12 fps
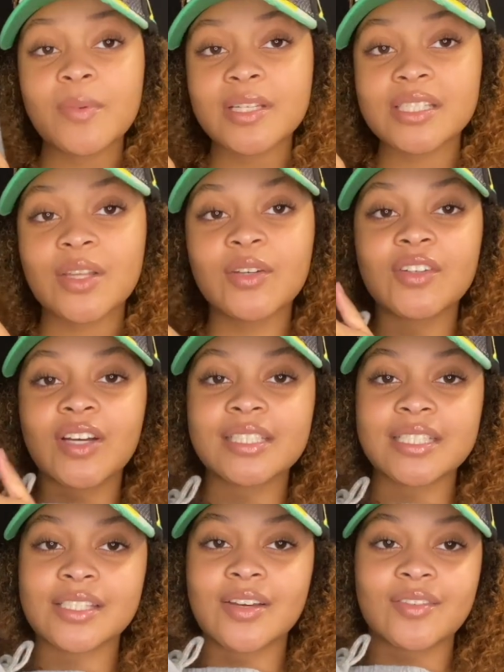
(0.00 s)
is cool. I
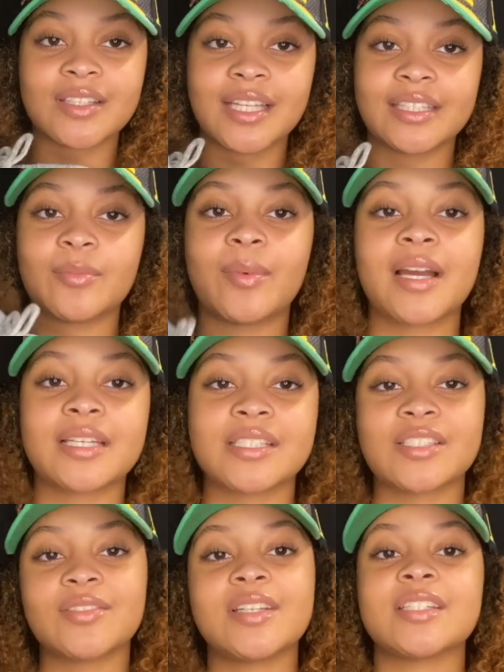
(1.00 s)
just don't really like the pocket
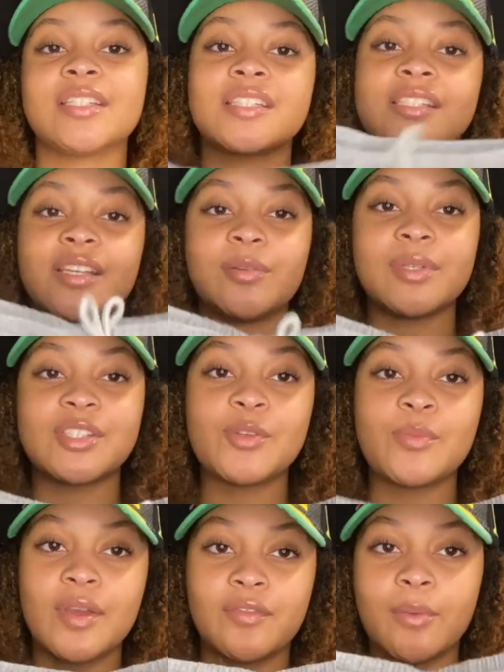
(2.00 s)
situation. This is going to be too
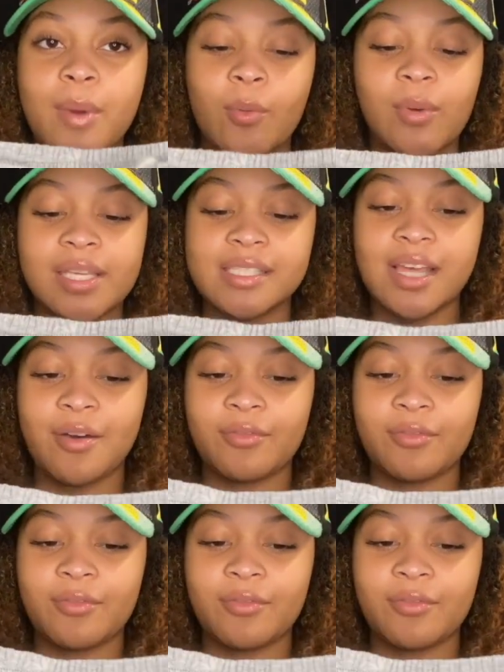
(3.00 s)
big for my waist, I